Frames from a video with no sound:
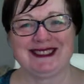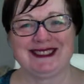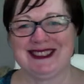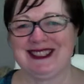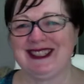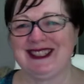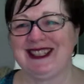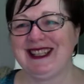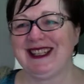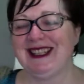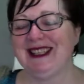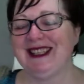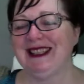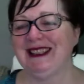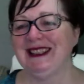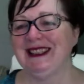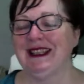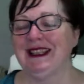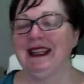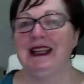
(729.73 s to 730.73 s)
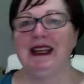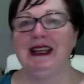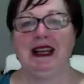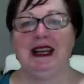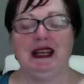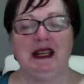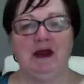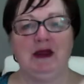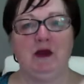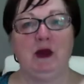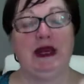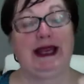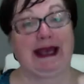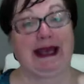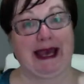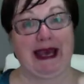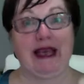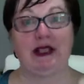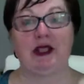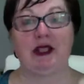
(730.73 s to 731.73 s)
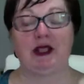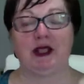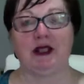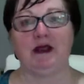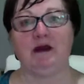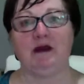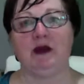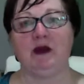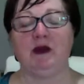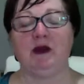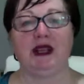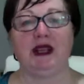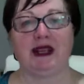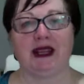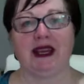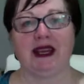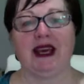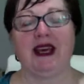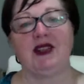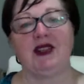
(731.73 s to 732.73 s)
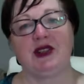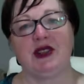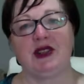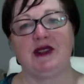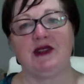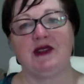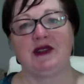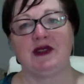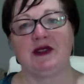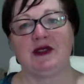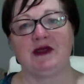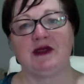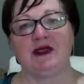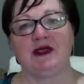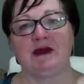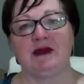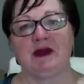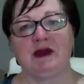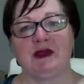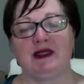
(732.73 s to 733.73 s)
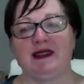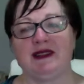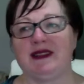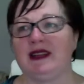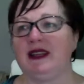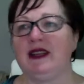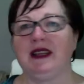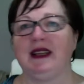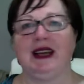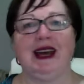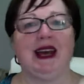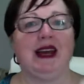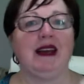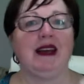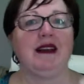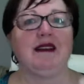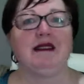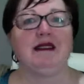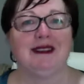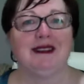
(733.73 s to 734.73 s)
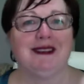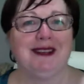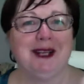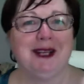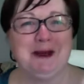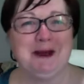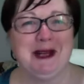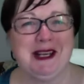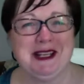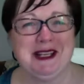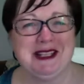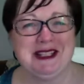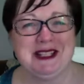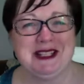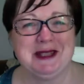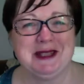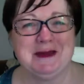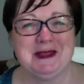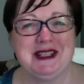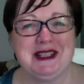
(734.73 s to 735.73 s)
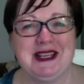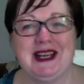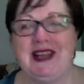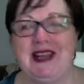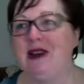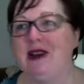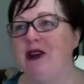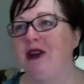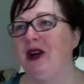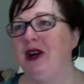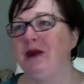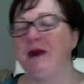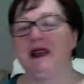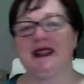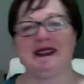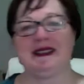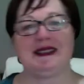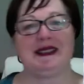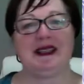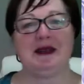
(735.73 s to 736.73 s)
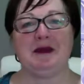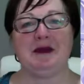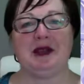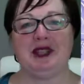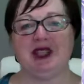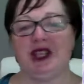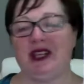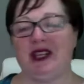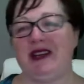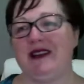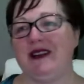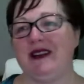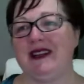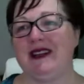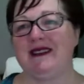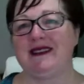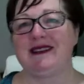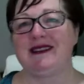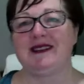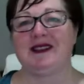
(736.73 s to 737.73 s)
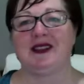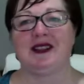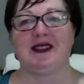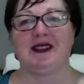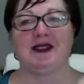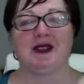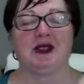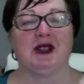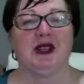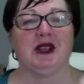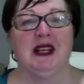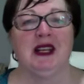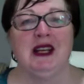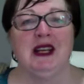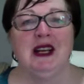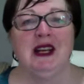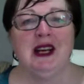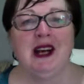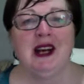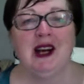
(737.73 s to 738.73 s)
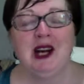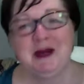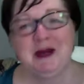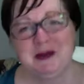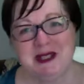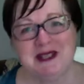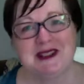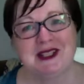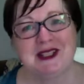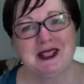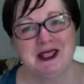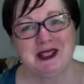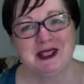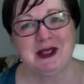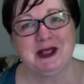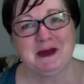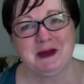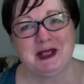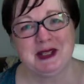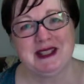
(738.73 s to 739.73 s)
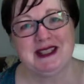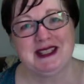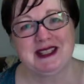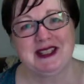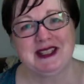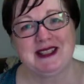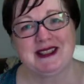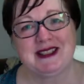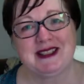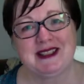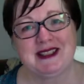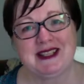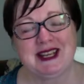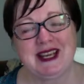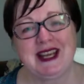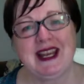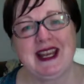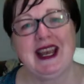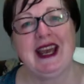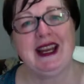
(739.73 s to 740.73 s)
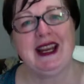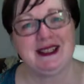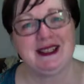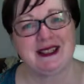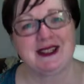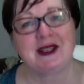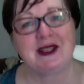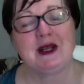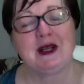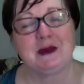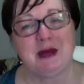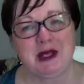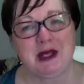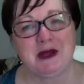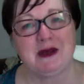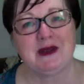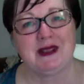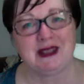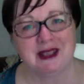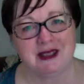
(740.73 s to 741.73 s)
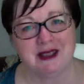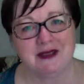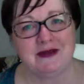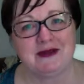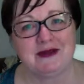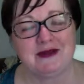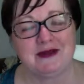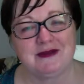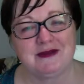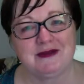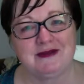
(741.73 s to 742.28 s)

okay? And we catch it. We want to catch those thoughts and we want to say, hey, I'm going to gym today or I'm going to sit in my chair and exercise or I'm just going to do my dishes today and it's going to be good enough.